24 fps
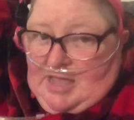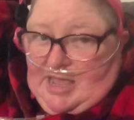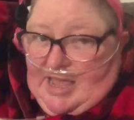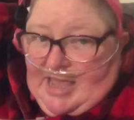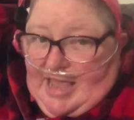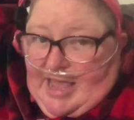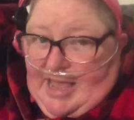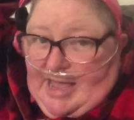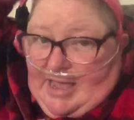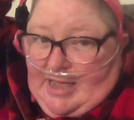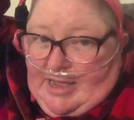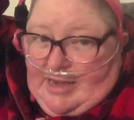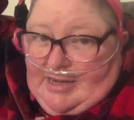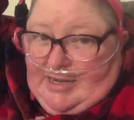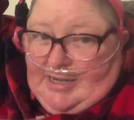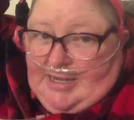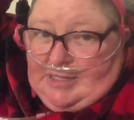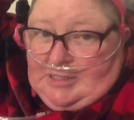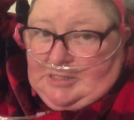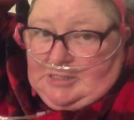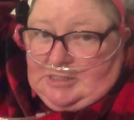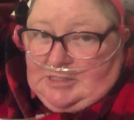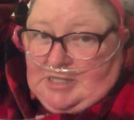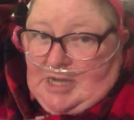and
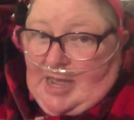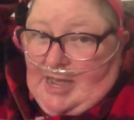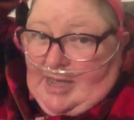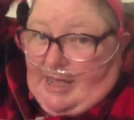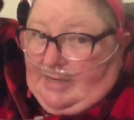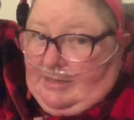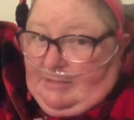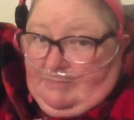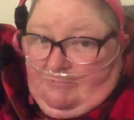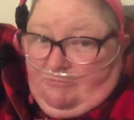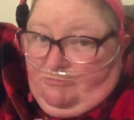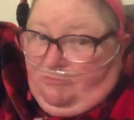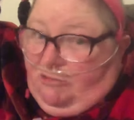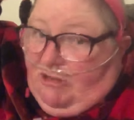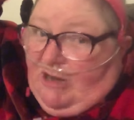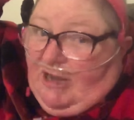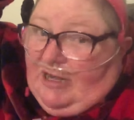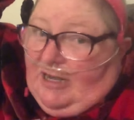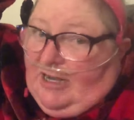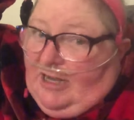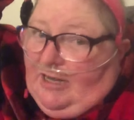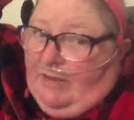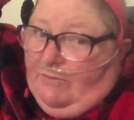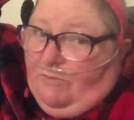it's not
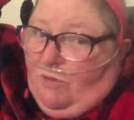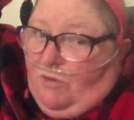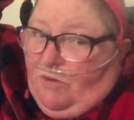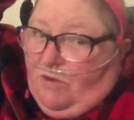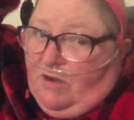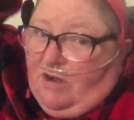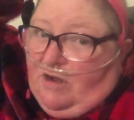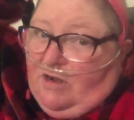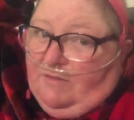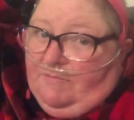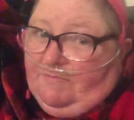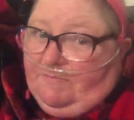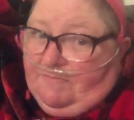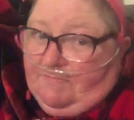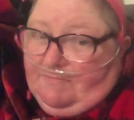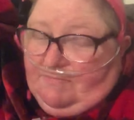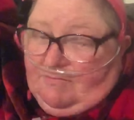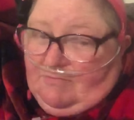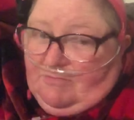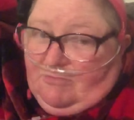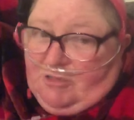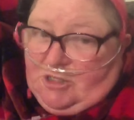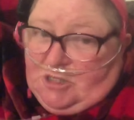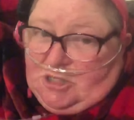red anymore,
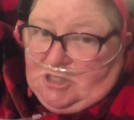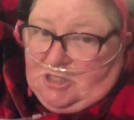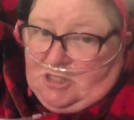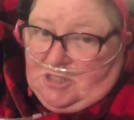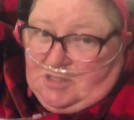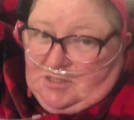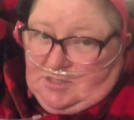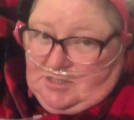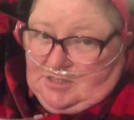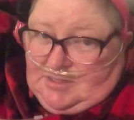which